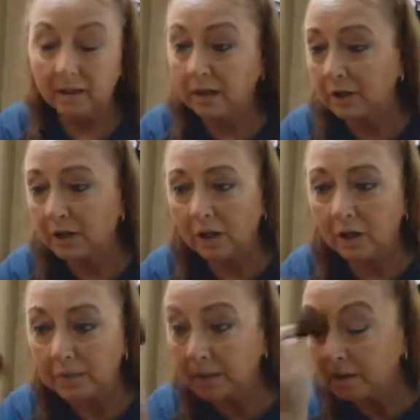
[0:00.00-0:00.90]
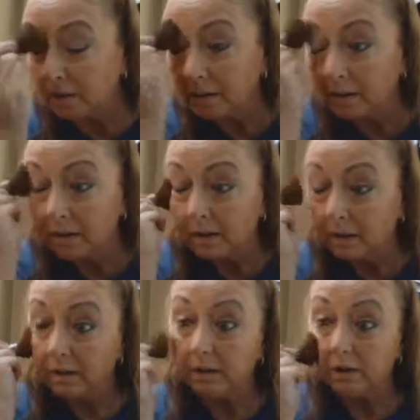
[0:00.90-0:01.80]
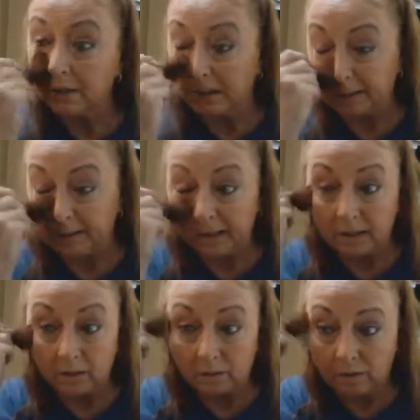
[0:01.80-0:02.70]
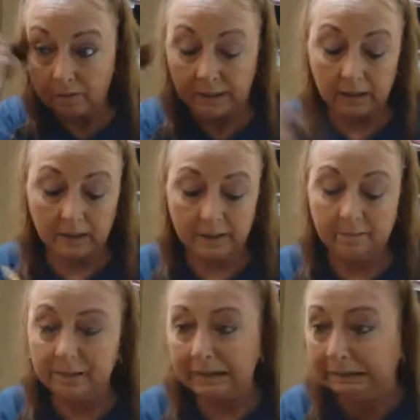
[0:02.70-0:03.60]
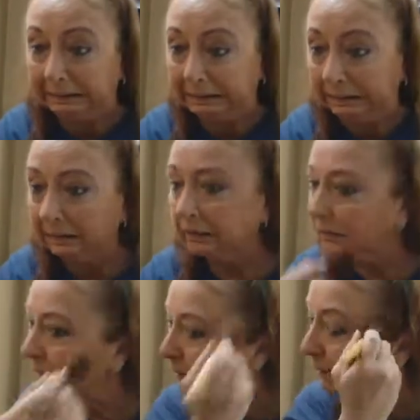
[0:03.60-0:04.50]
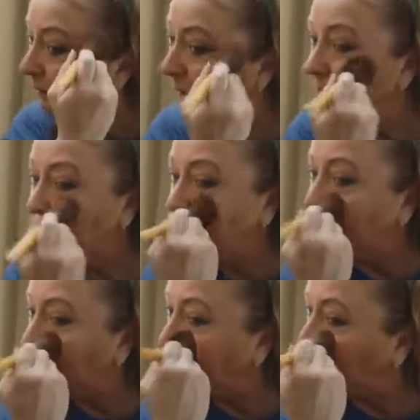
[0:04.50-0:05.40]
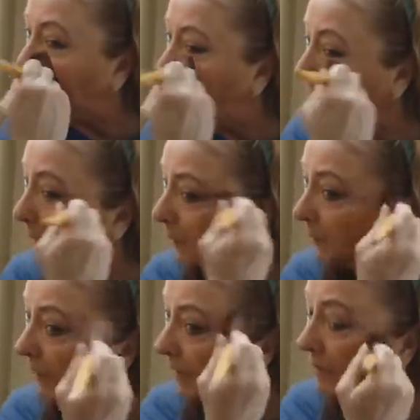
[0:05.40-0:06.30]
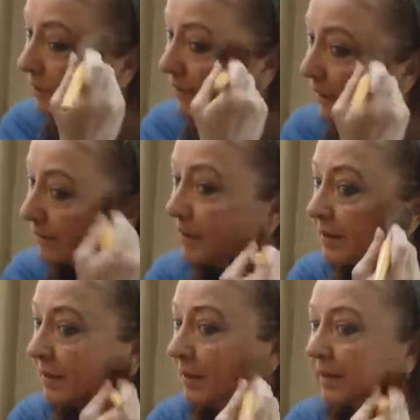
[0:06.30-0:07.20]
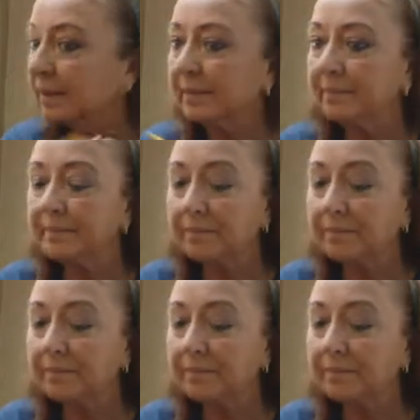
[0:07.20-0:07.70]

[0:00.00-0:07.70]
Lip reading: Gosh, I hope so. You should see me. I go over that list. I'm just like, I don't know if I can do that this time,